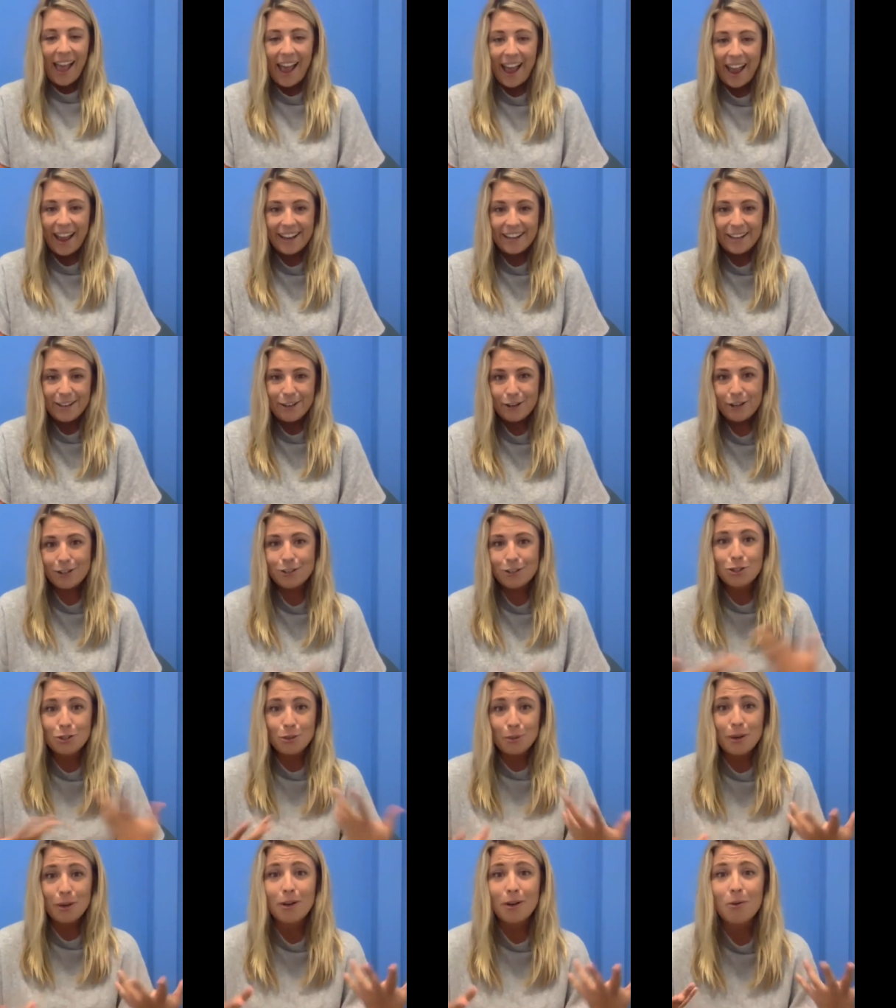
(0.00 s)
and you can
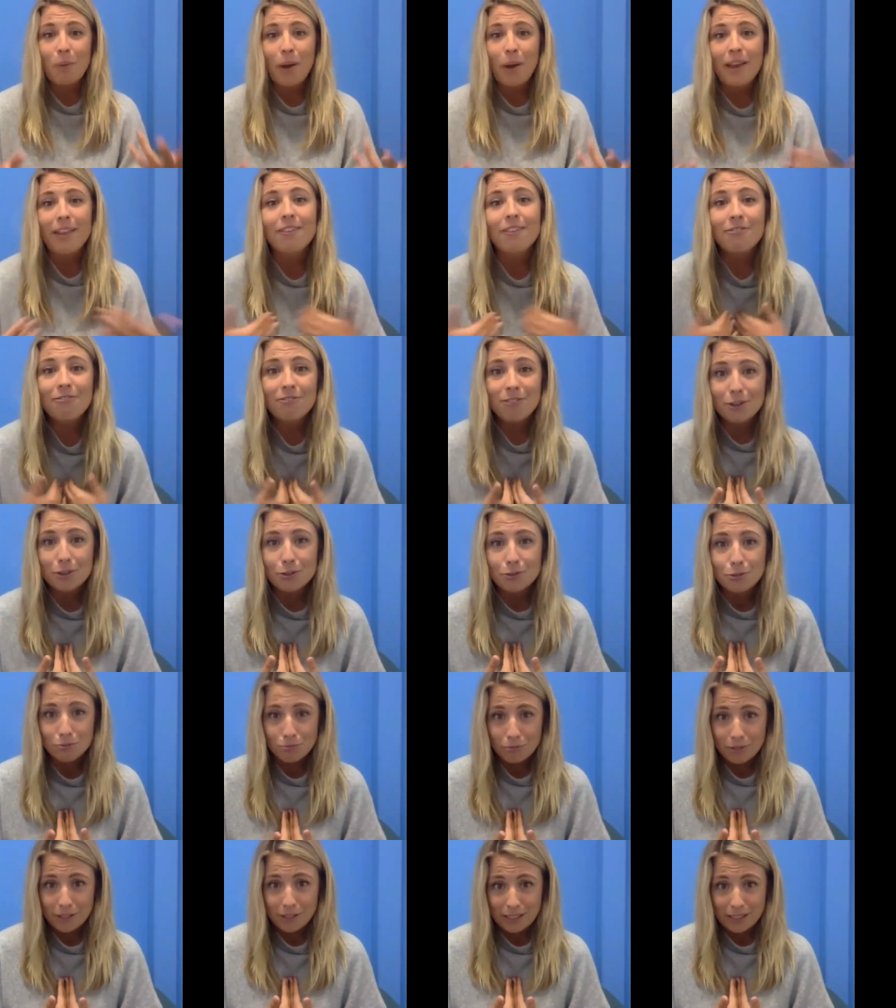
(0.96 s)
do it in a way that feels
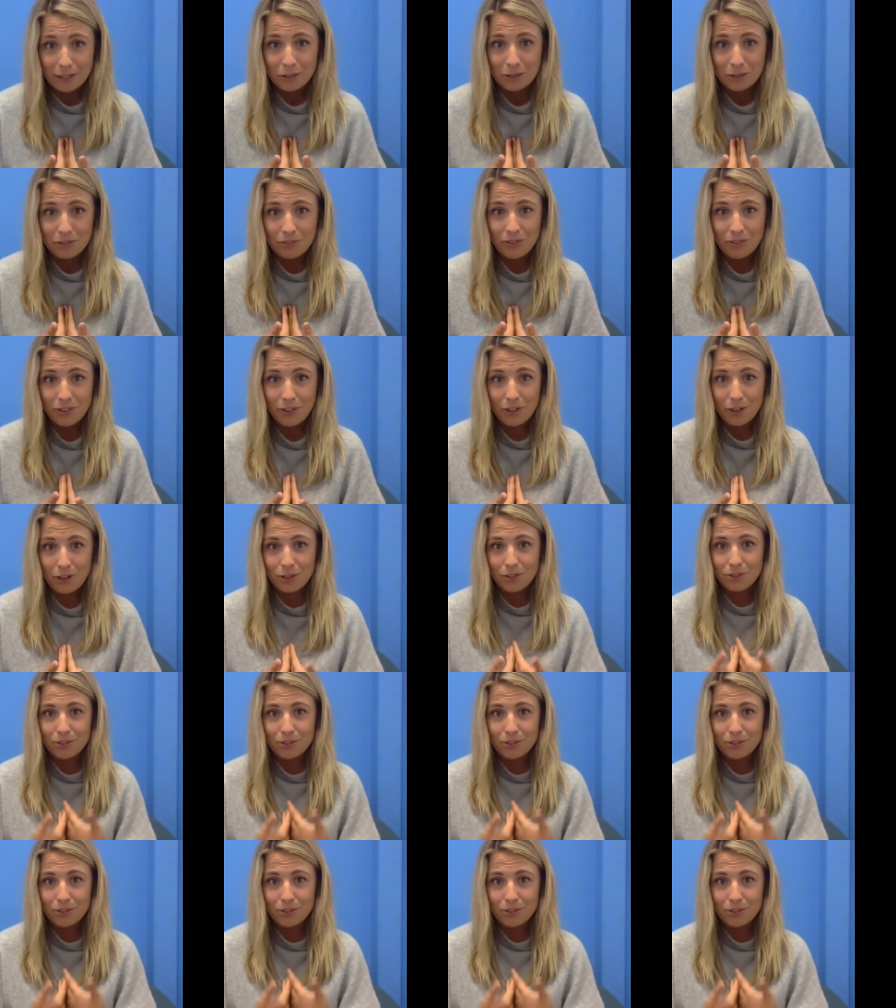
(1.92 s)
really good for you.